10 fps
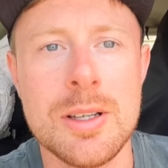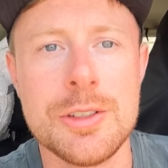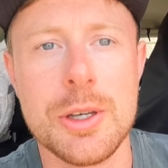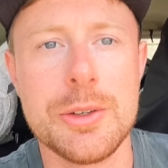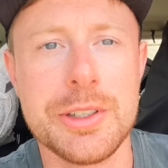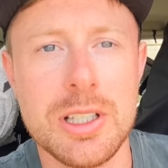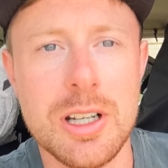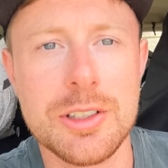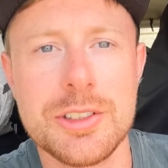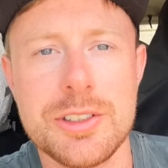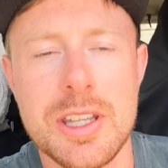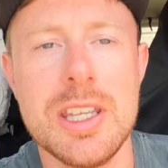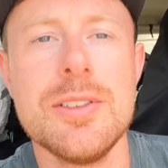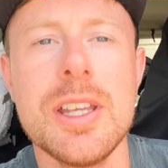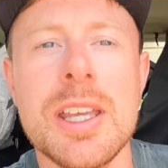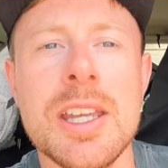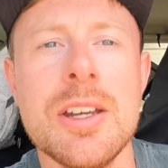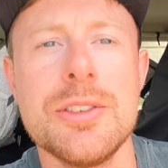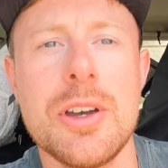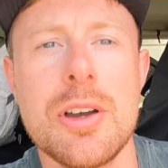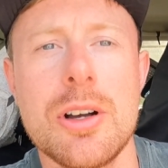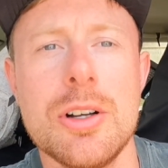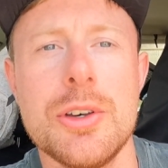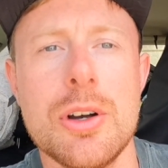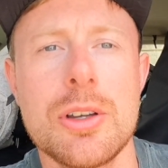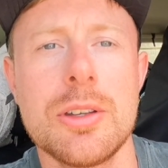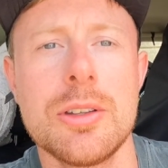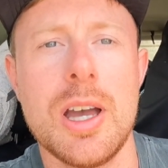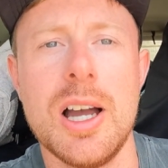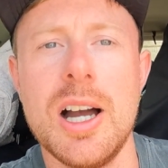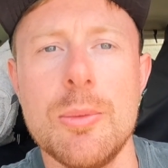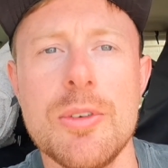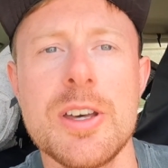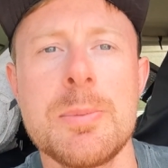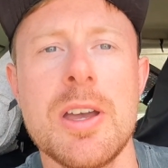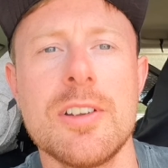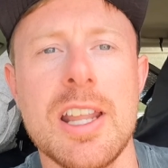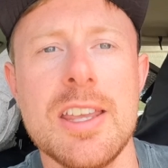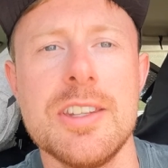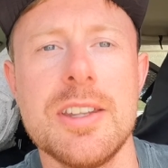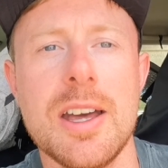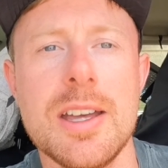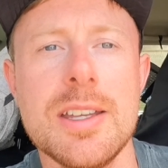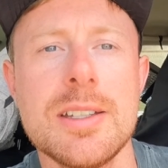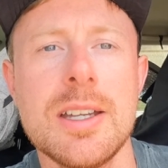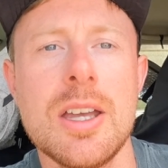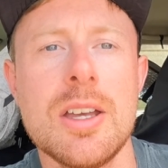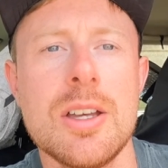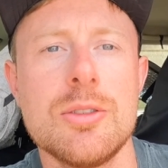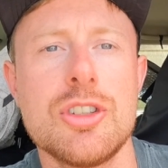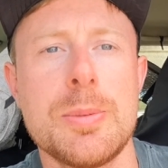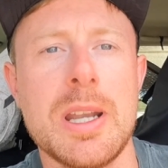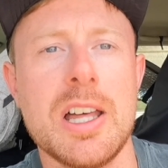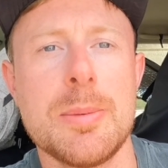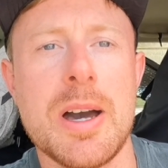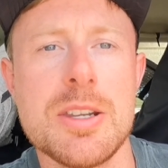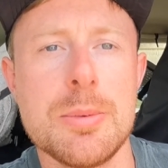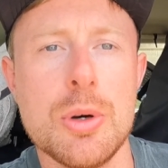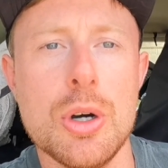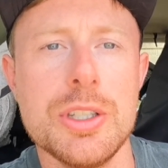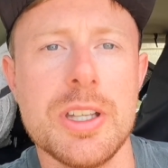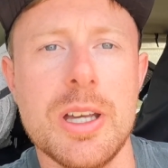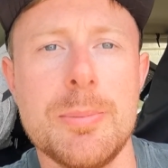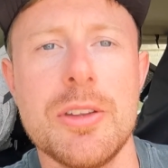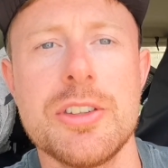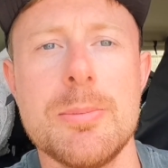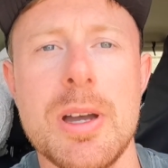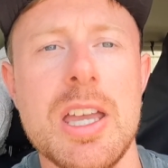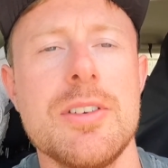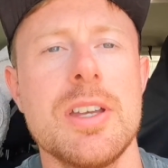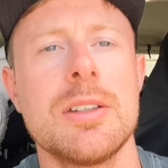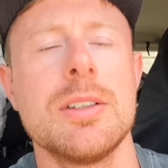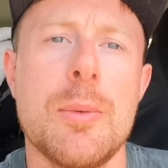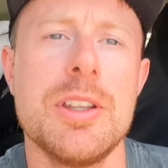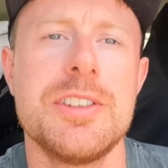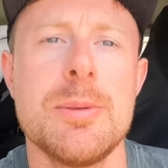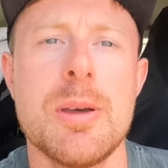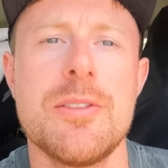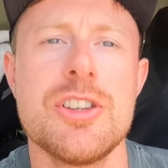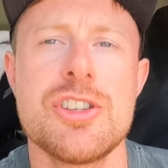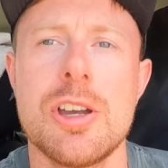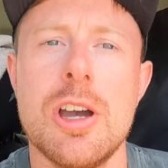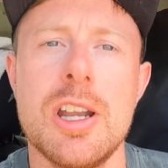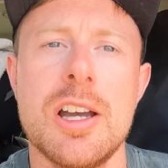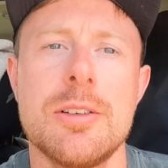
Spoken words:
So it's our last evening here on Dirk Hartog. We've had a bit of a lazy day. Just been out on the paddleboard, a bit of sunbathing. Did a bit of fishing earlier.